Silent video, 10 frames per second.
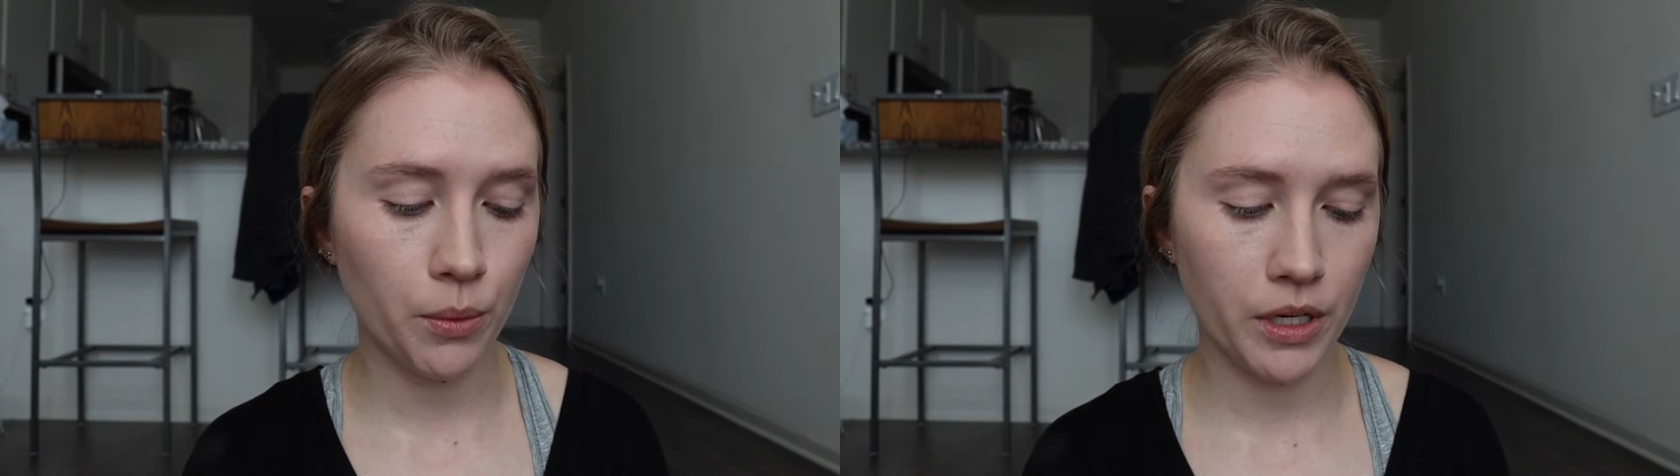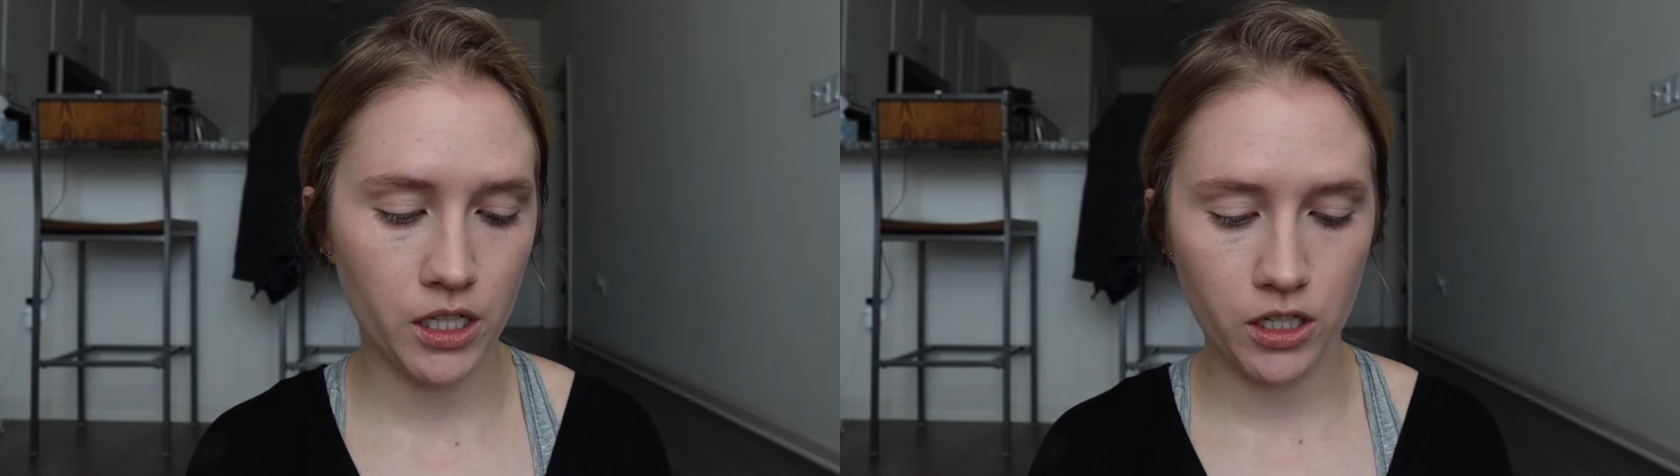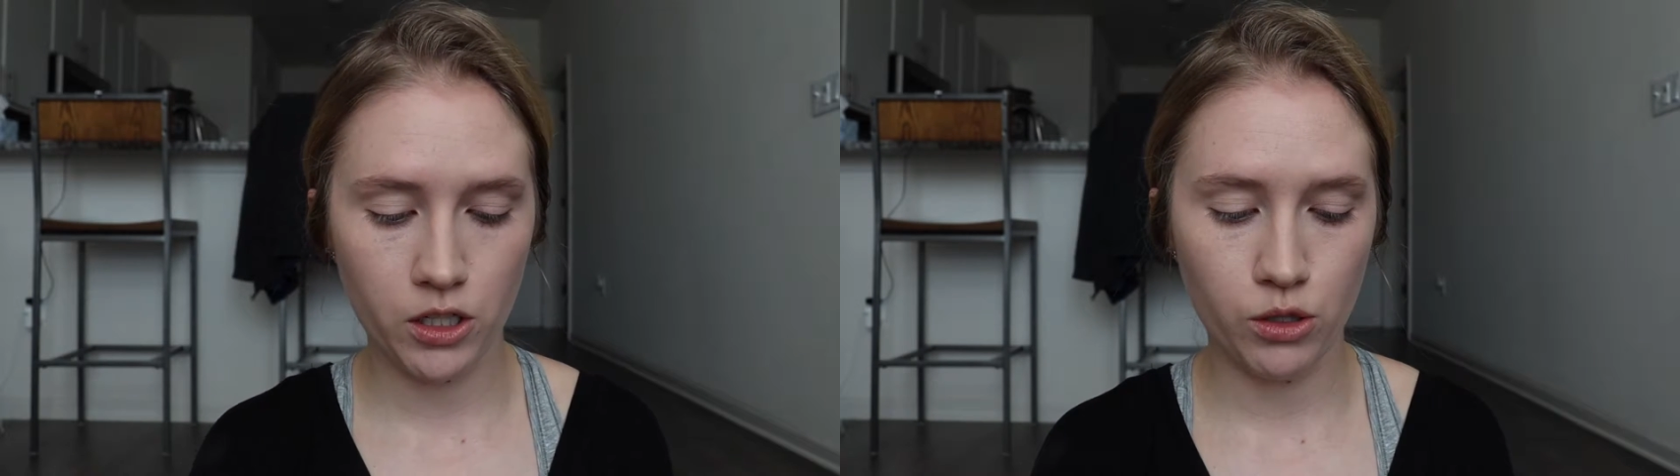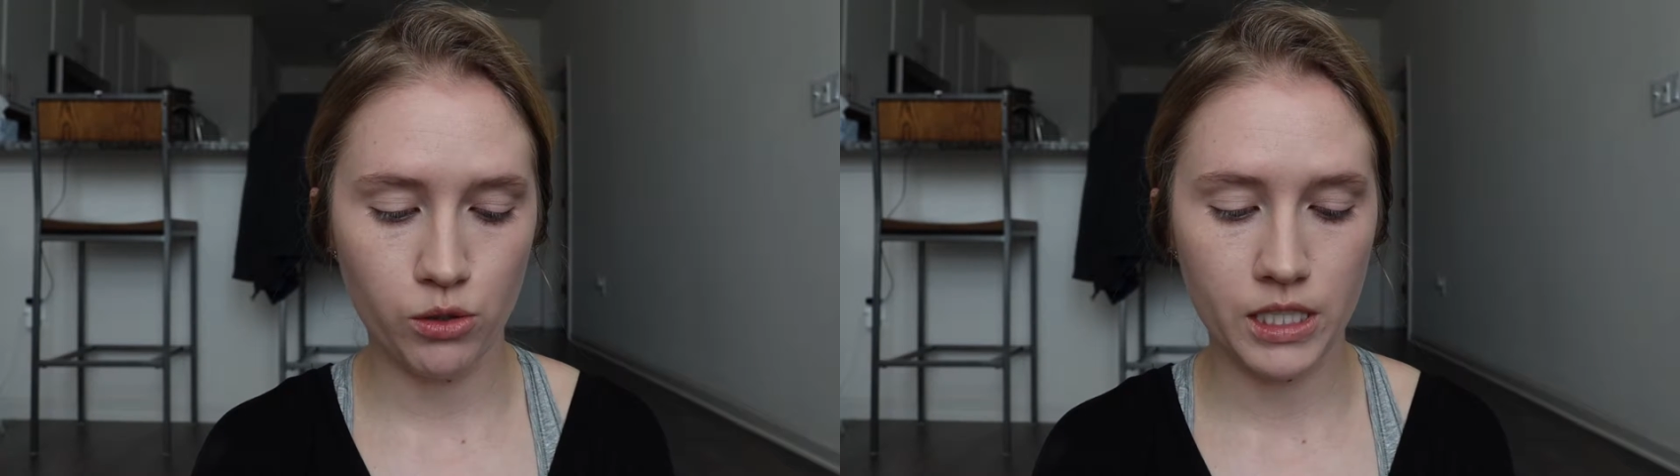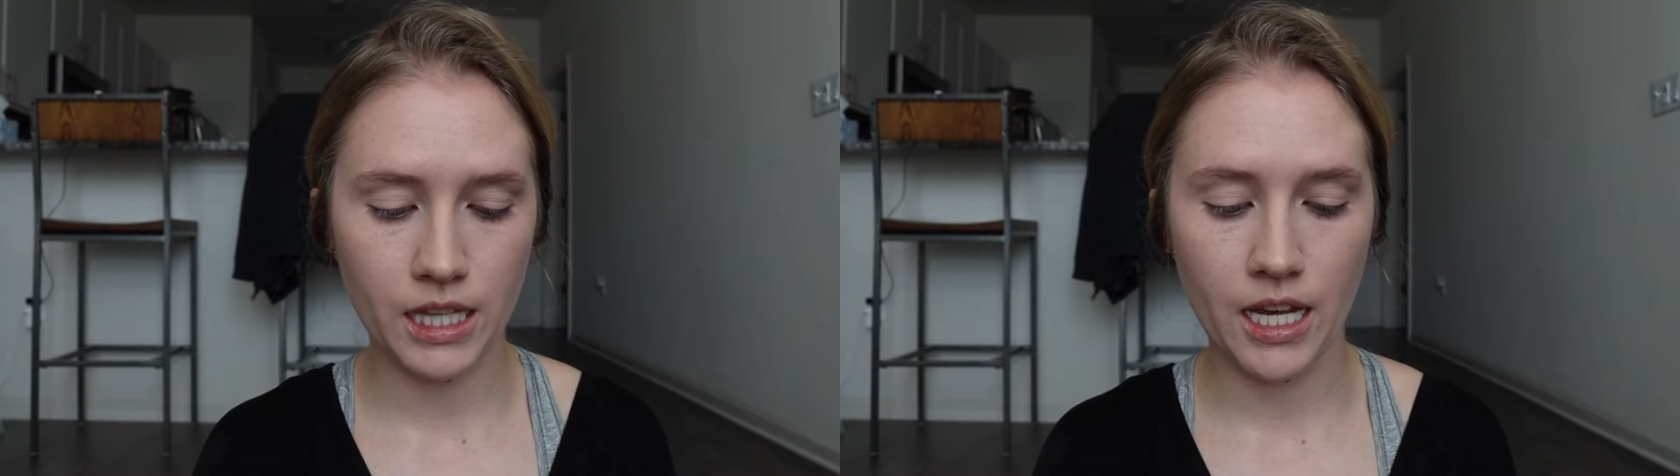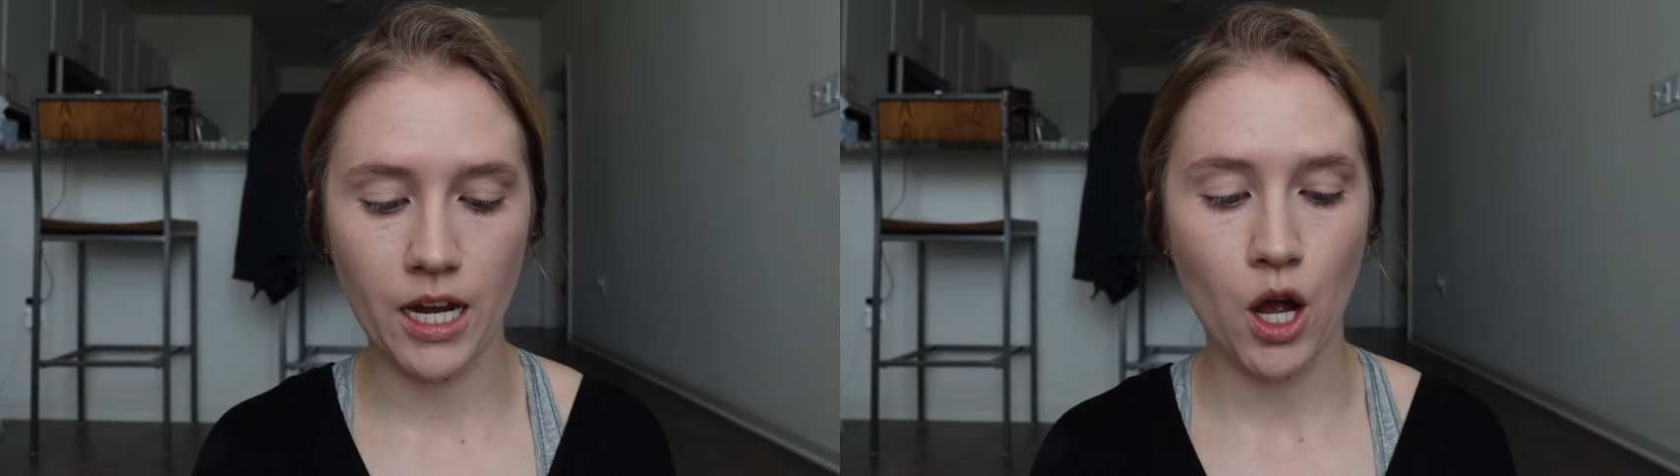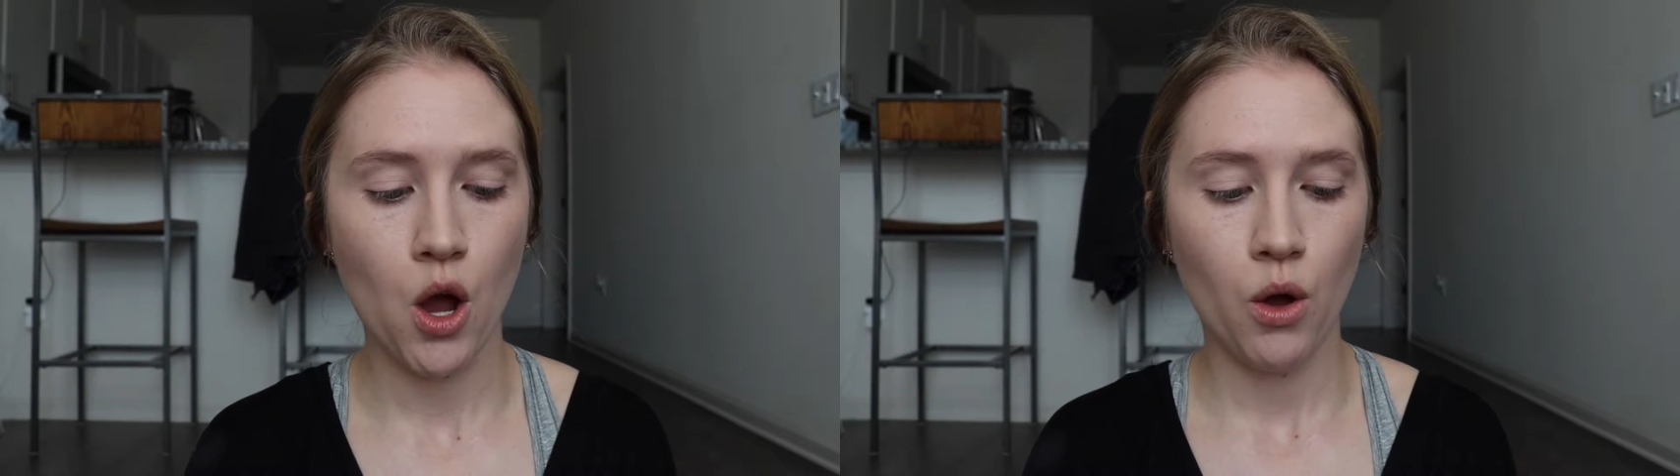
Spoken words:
we're going to use the